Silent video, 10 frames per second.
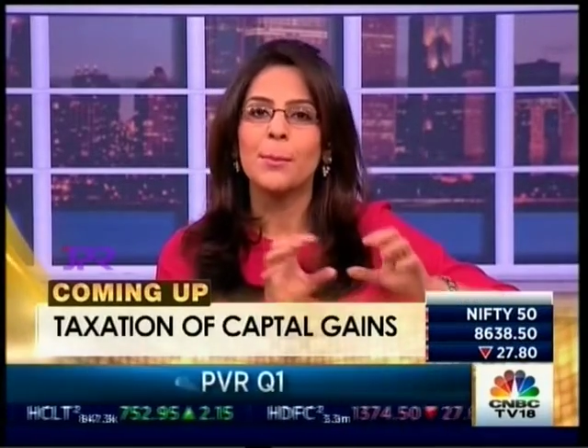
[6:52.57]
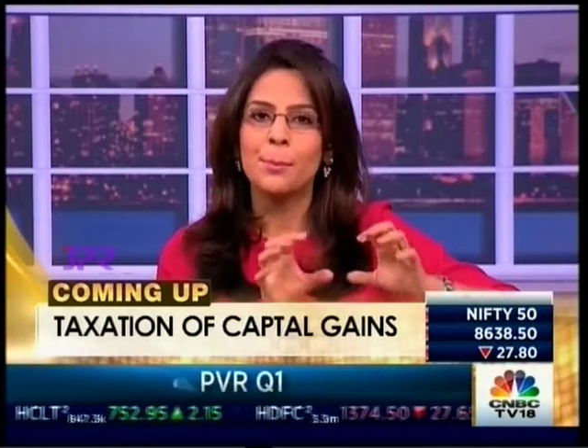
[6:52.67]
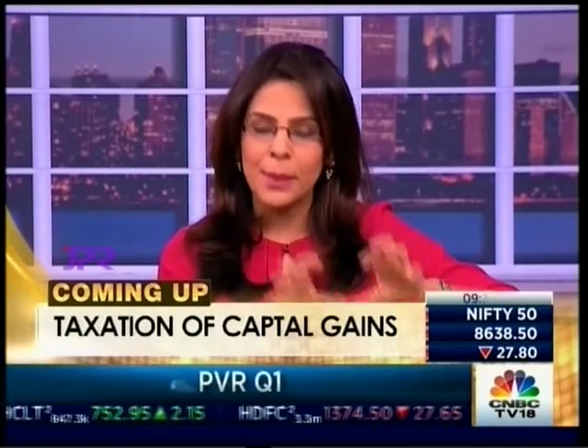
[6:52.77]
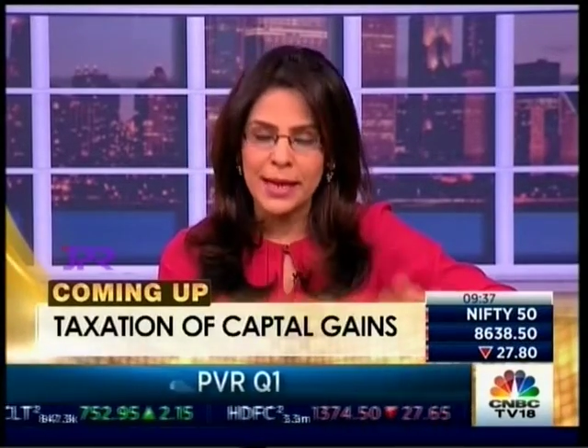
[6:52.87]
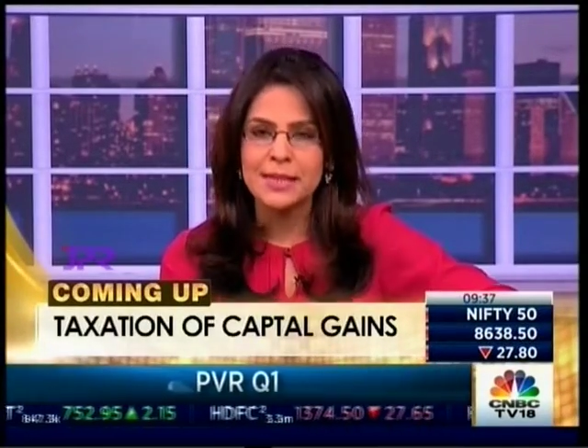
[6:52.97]

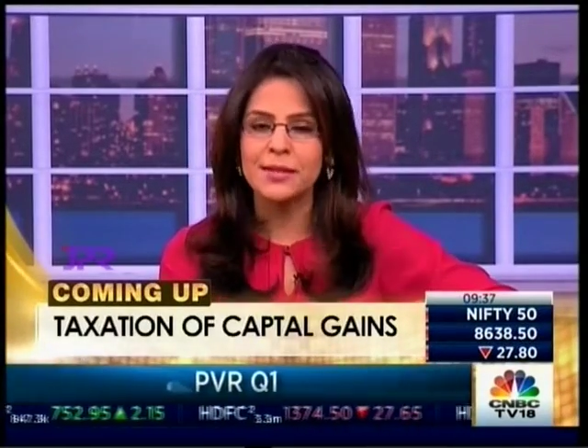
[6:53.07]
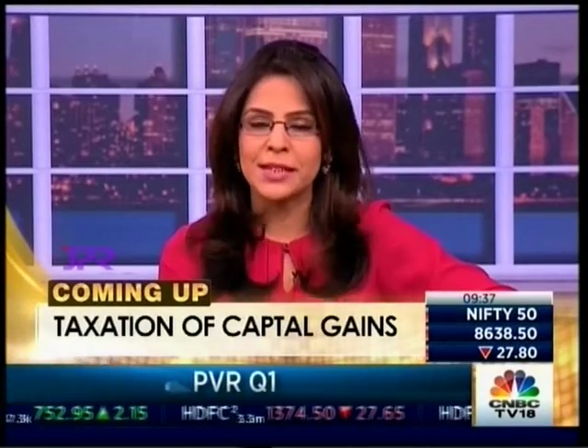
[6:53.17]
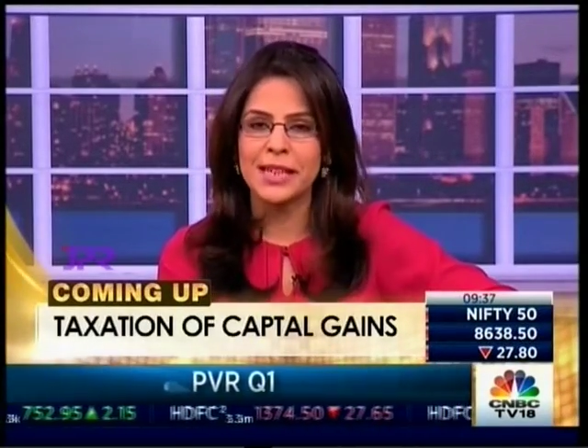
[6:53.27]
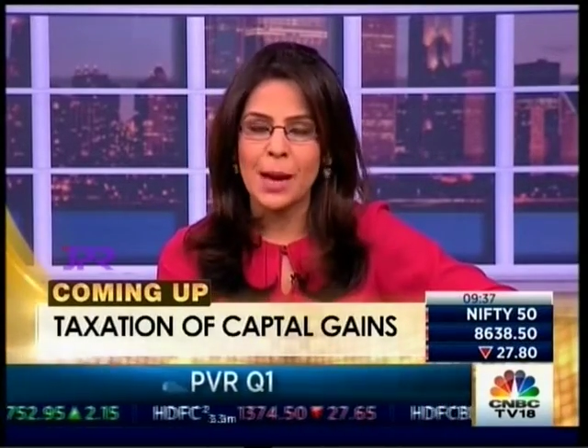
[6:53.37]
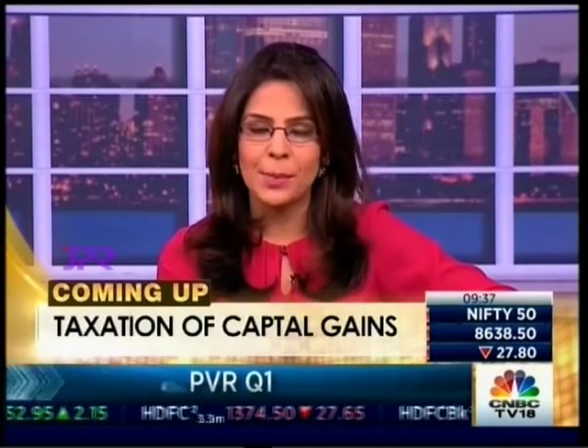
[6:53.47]
make
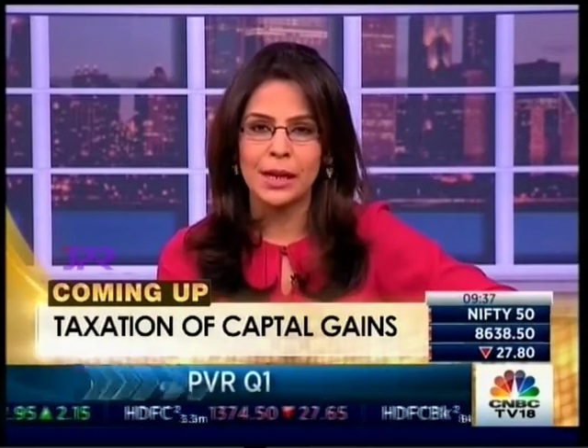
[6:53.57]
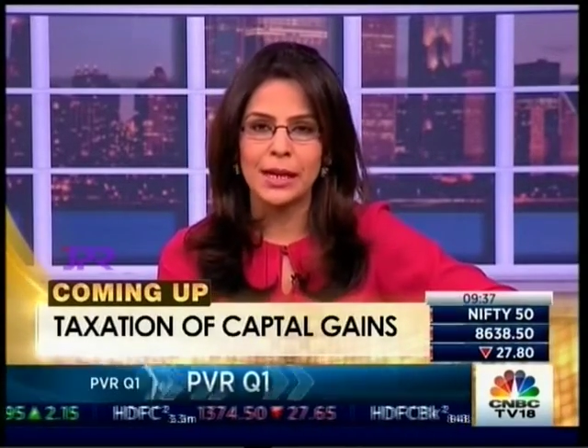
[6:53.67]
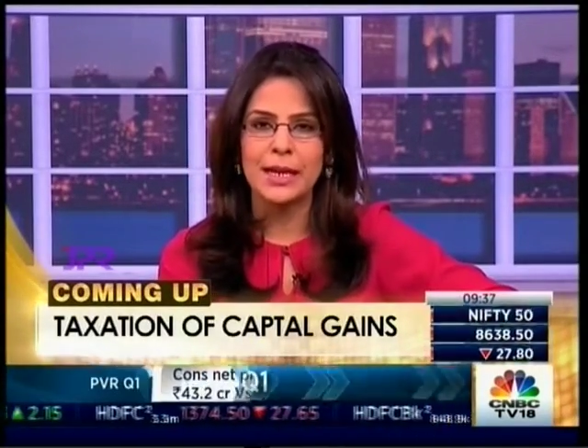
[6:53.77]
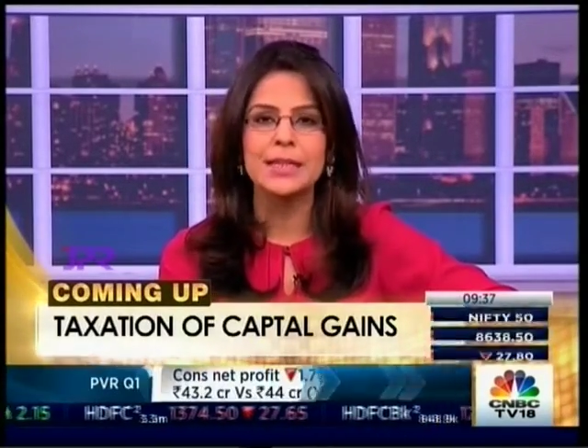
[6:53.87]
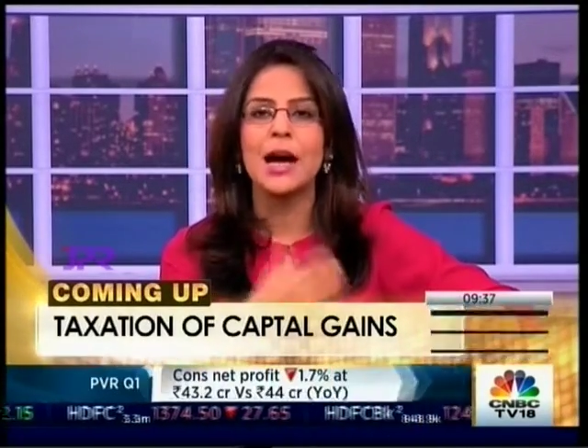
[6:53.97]
certain
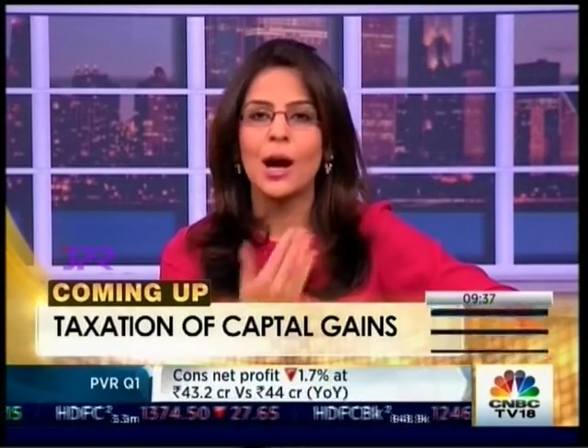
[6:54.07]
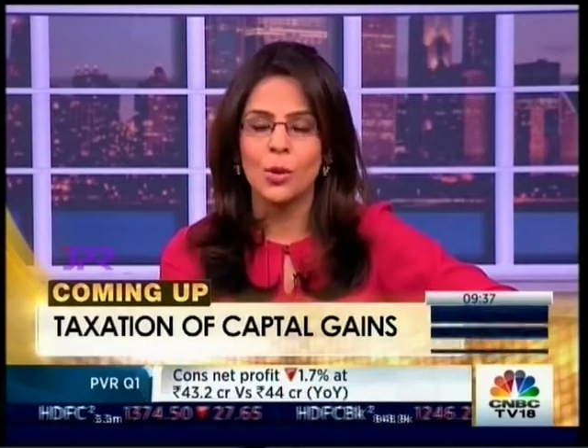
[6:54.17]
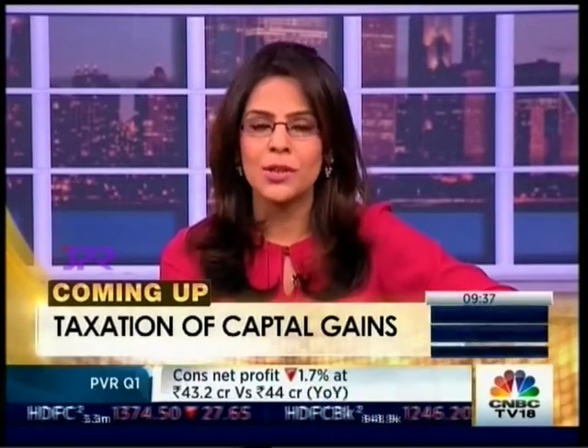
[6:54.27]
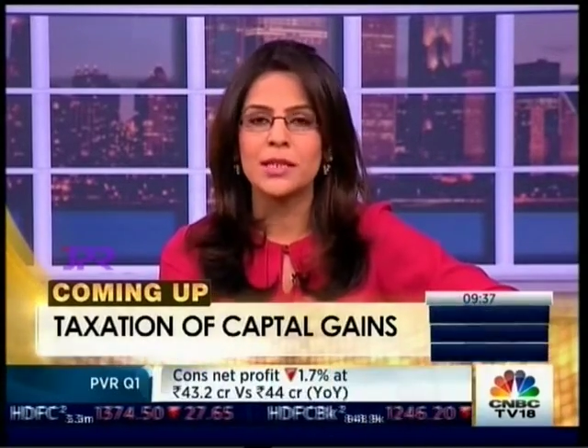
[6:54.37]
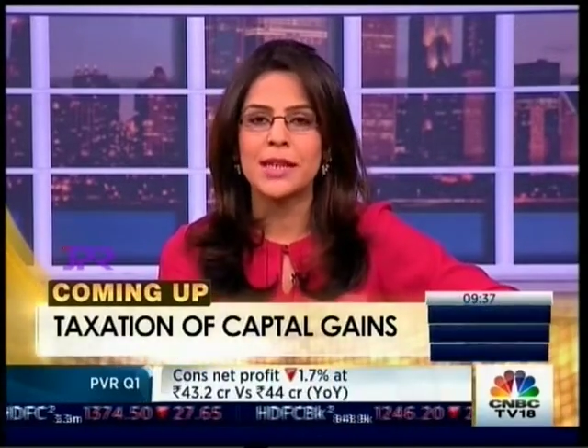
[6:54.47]
capital gains,
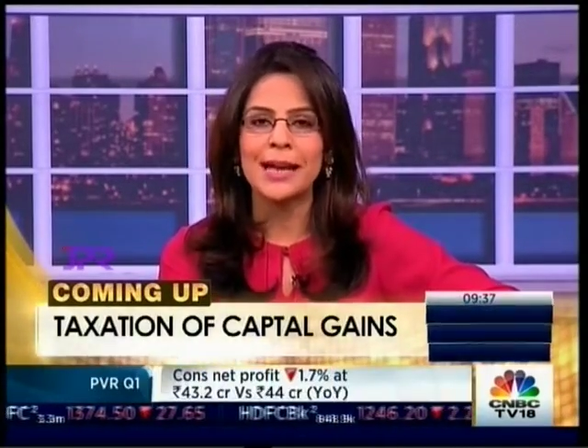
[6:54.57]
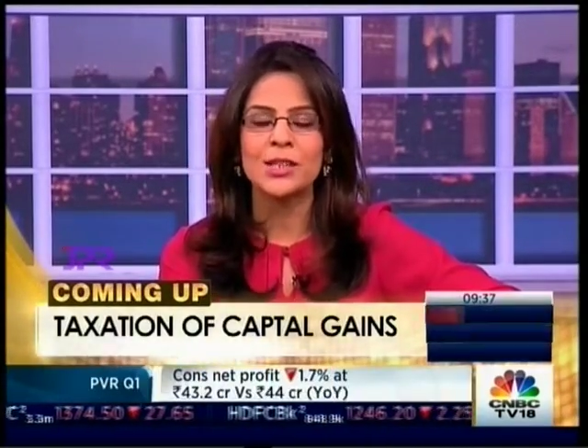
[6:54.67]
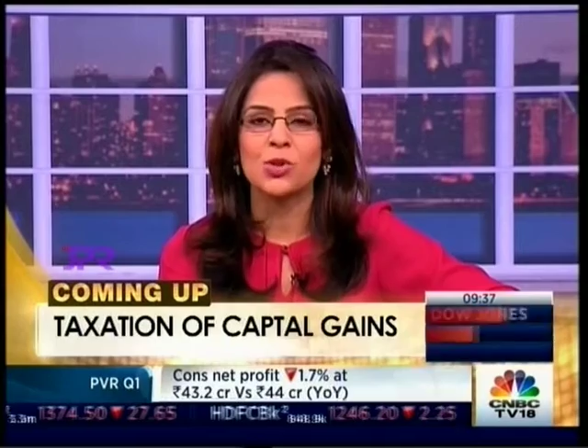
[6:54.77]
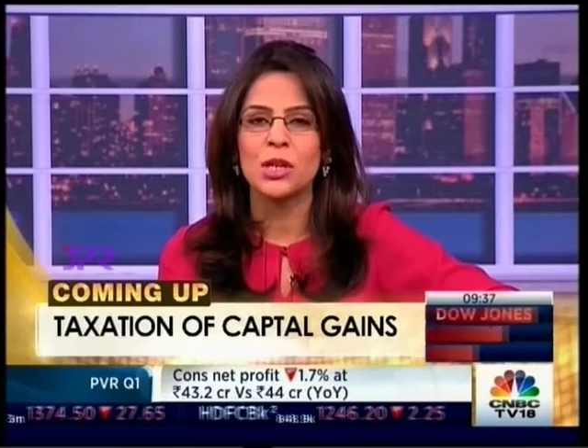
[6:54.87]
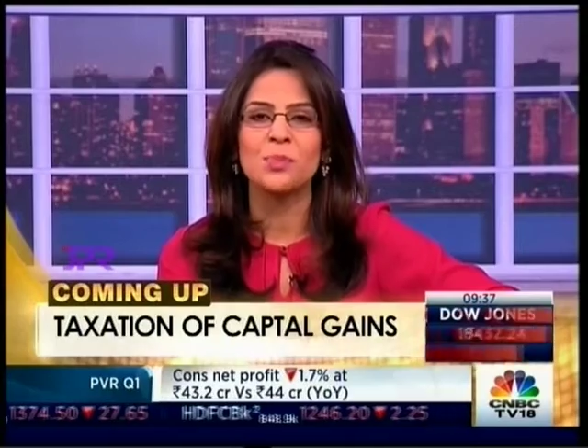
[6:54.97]
how is the
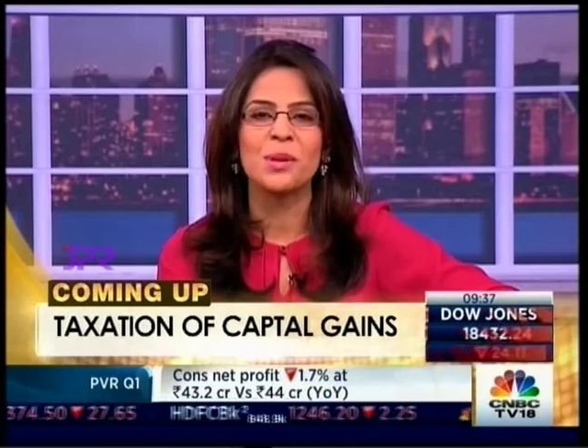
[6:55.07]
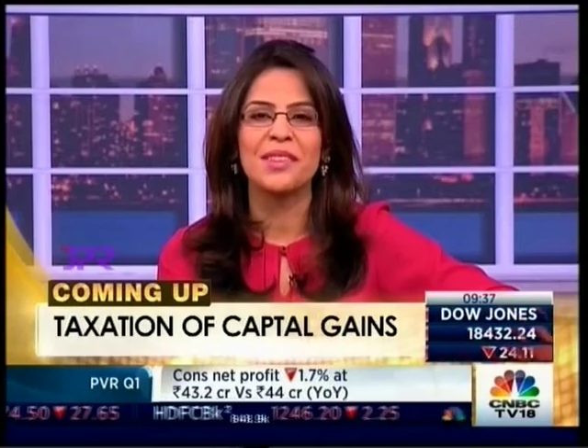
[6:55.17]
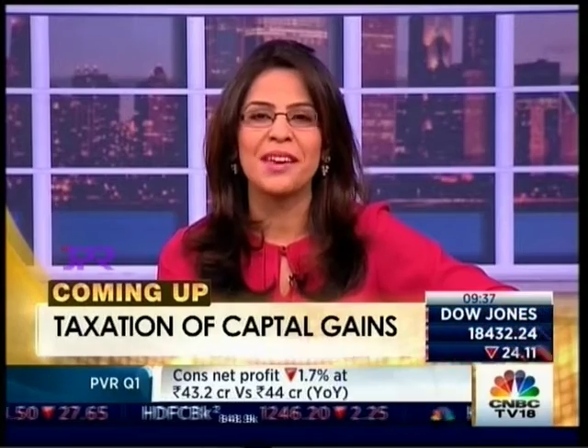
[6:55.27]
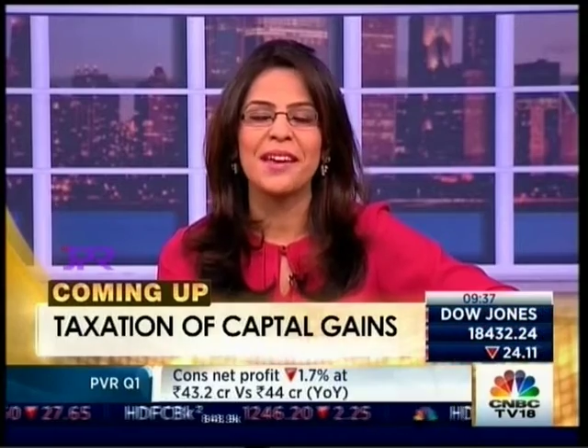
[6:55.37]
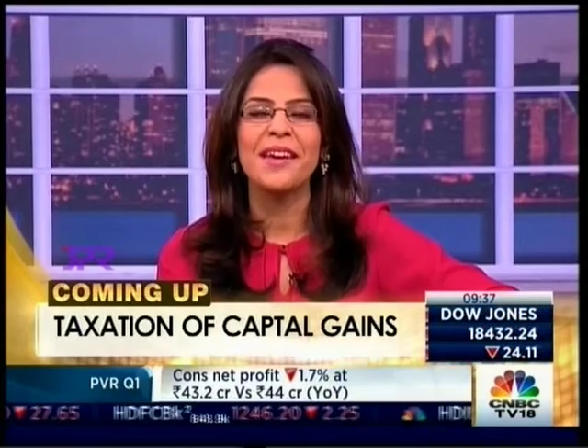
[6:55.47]
tax
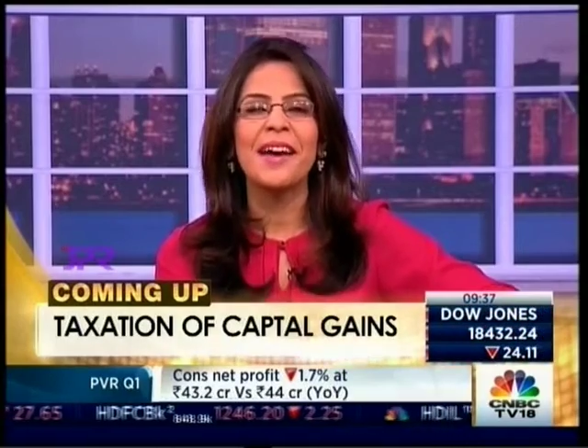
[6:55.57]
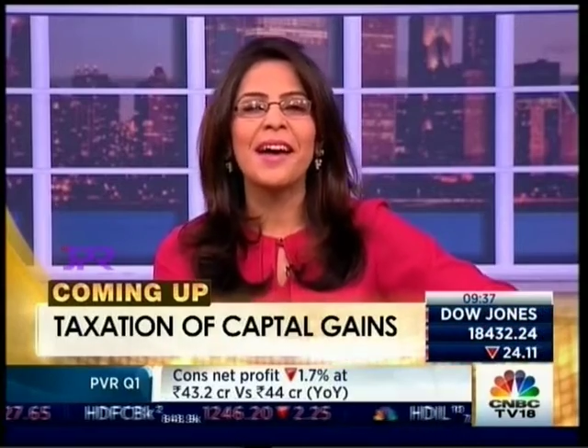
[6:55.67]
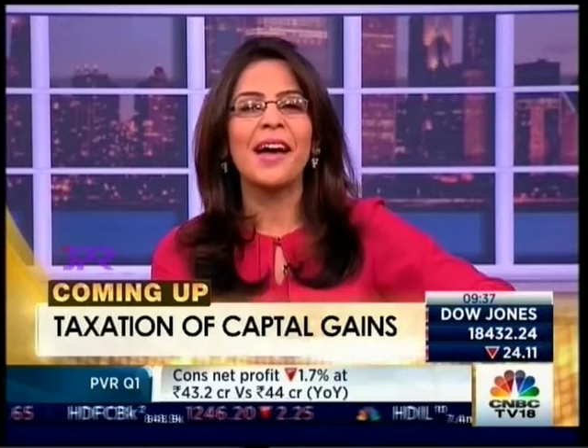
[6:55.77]
treatment there?